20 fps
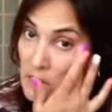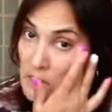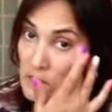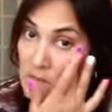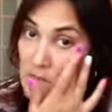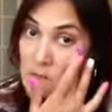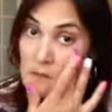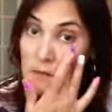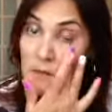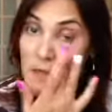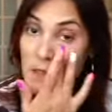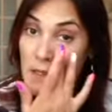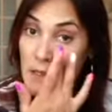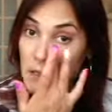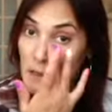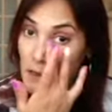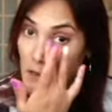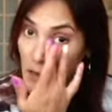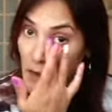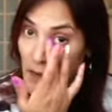so that
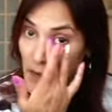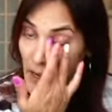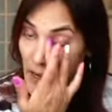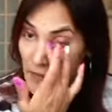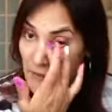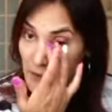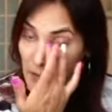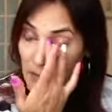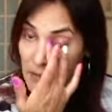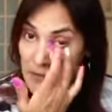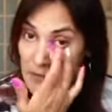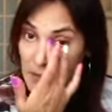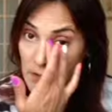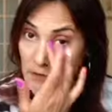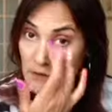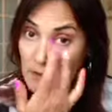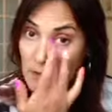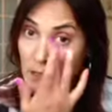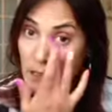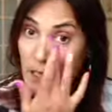you're not having
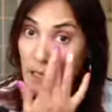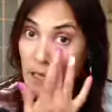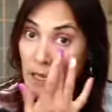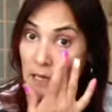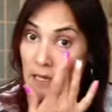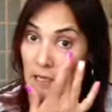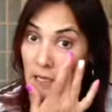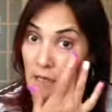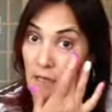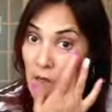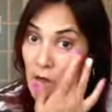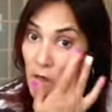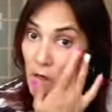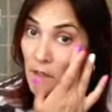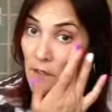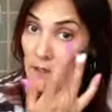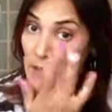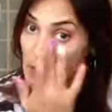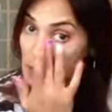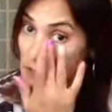to cake it
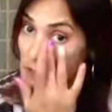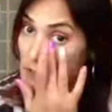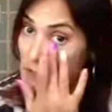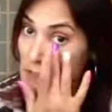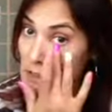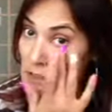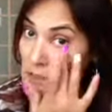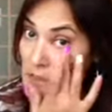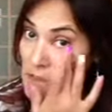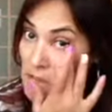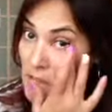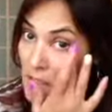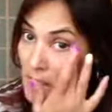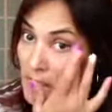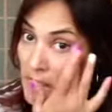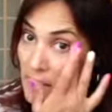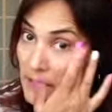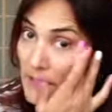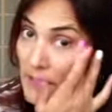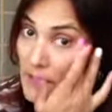on, and just
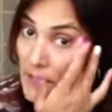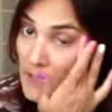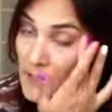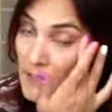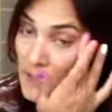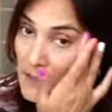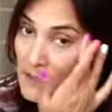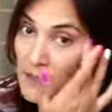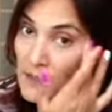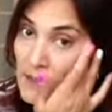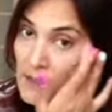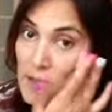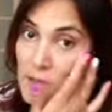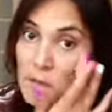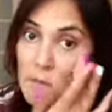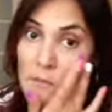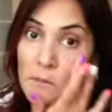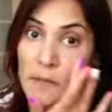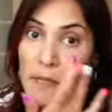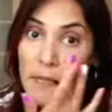lightly
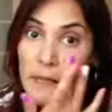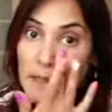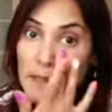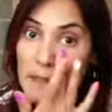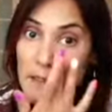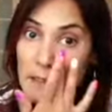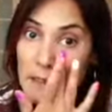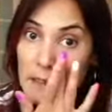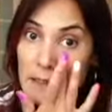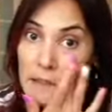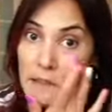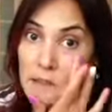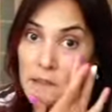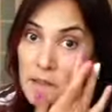pat it in,